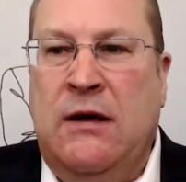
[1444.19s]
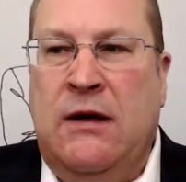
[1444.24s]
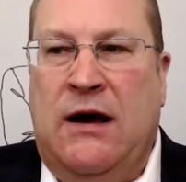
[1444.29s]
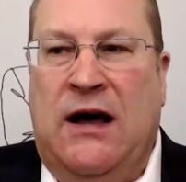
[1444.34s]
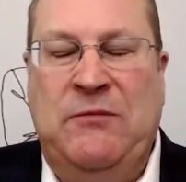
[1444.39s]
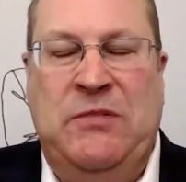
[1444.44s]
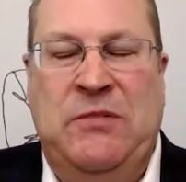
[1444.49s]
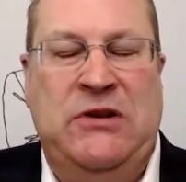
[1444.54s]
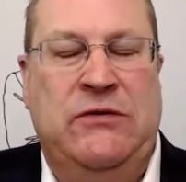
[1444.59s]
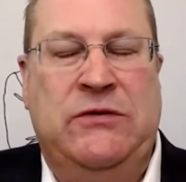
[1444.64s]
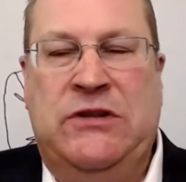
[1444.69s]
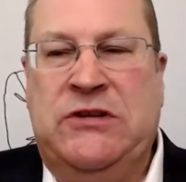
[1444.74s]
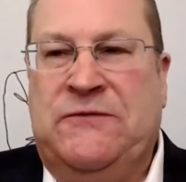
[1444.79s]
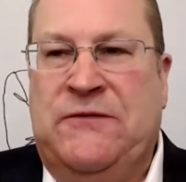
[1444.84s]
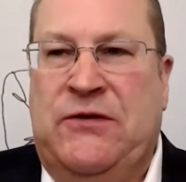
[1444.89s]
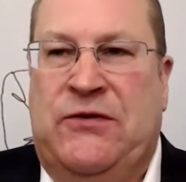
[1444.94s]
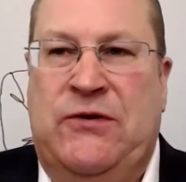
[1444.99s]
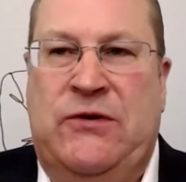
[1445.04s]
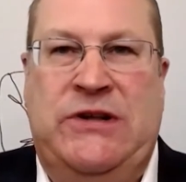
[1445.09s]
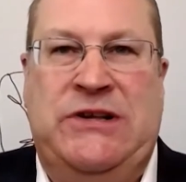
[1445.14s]
I've been doing this
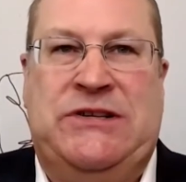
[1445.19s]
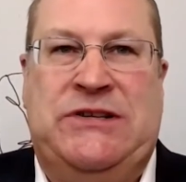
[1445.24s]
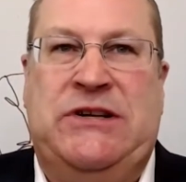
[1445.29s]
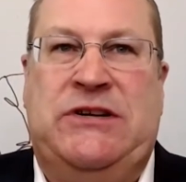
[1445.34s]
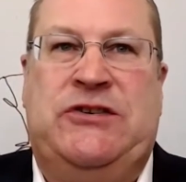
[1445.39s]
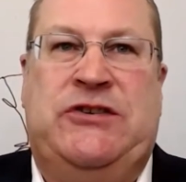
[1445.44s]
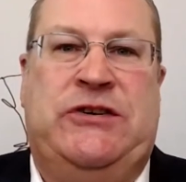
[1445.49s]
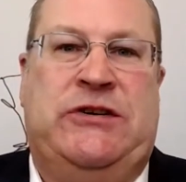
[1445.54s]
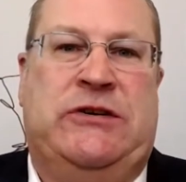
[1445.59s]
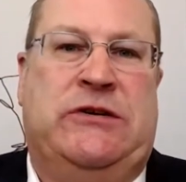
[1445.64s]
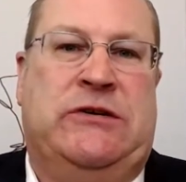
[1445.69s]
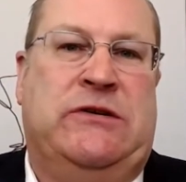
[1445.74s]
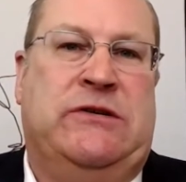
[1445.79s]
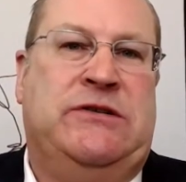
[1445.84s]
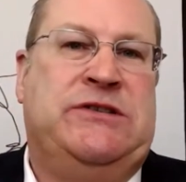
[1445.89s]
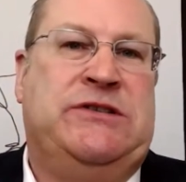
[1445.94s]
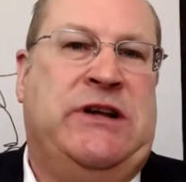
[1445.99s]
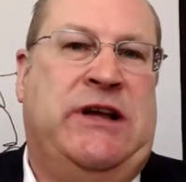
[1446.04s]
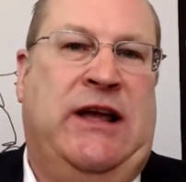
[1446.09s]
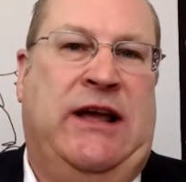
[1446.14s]
for 36
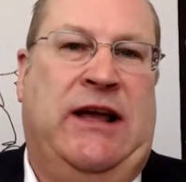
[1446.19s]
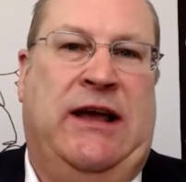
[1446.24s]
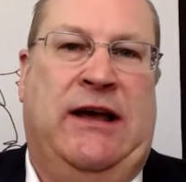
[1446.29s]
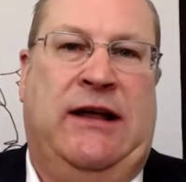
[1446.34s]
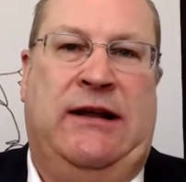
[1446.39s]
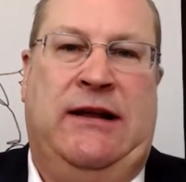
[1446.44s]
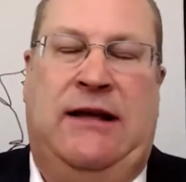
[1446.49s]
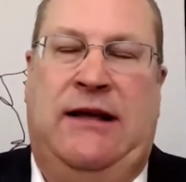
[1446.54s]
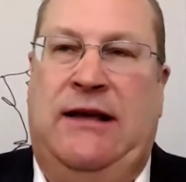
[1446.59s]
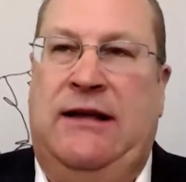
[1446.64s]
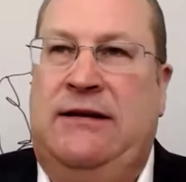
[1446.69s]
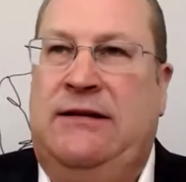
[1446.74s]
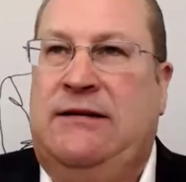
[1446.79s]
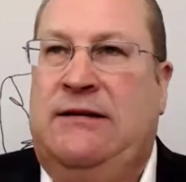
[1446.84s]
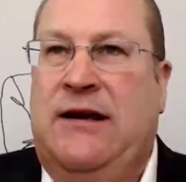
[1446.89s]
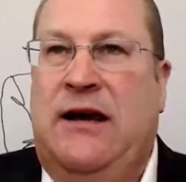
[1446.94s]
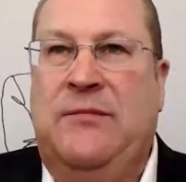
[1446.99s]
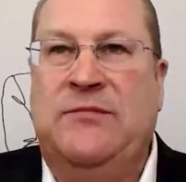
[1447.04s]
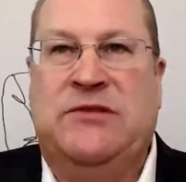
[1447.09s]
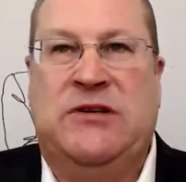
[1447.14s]
years, and it
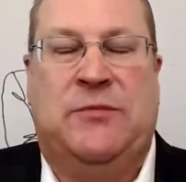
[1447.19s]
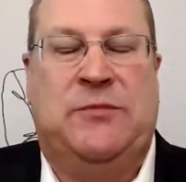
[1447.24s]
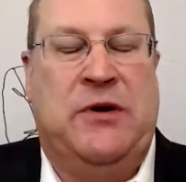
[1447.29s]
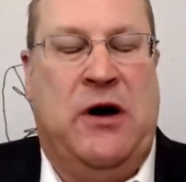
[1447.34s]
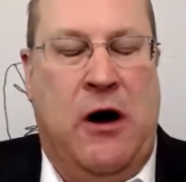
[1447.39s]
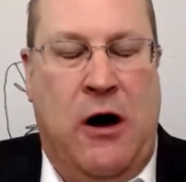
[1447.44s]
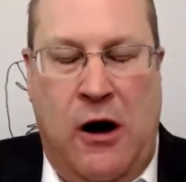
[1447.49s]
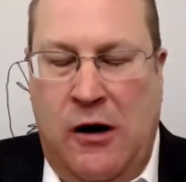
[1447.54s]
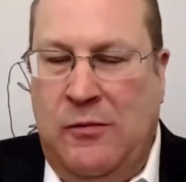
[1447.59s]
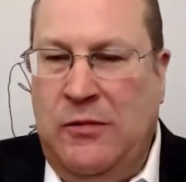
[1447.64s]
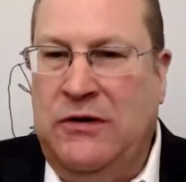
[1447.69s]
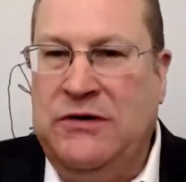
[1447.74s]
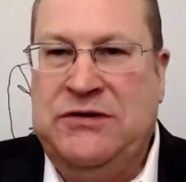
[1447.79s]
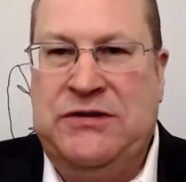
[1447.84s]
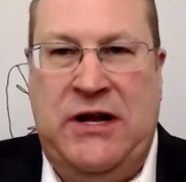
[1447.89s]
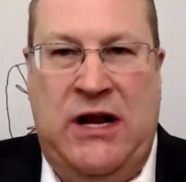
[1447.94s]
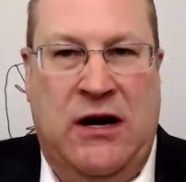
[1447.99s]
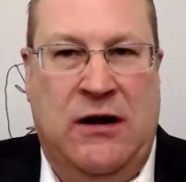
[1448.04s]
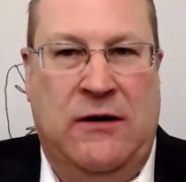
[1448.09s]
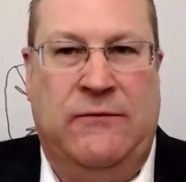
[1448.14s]
comes up
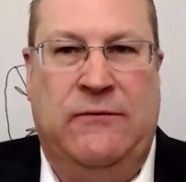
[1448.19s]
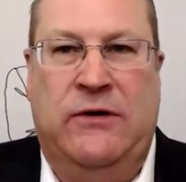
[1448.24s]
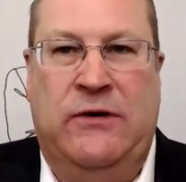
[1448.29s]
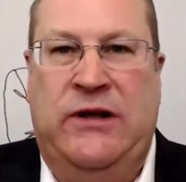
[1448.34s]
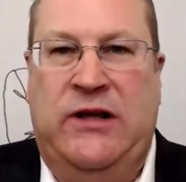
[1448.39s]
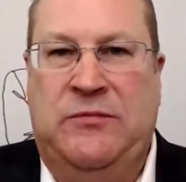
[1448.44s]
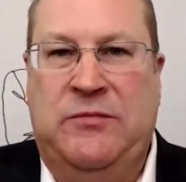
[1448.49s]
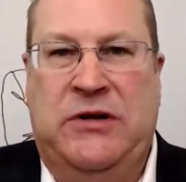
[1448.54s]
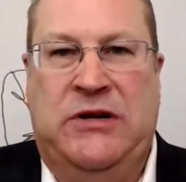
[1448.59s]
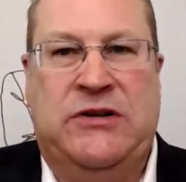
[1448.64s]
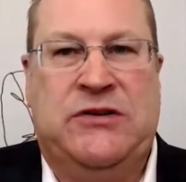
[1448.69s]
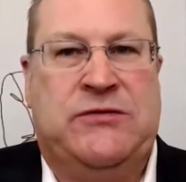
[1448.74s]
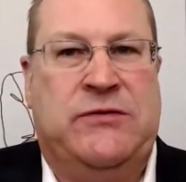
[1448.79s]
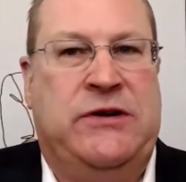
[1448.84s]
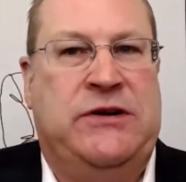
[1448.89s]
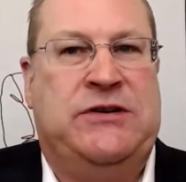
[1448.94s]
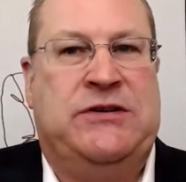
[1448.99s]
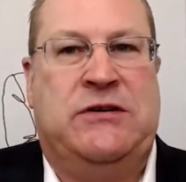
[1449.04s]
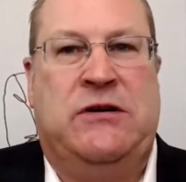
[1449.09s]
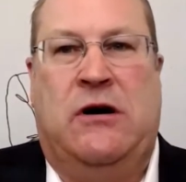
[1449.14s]
almost every administration,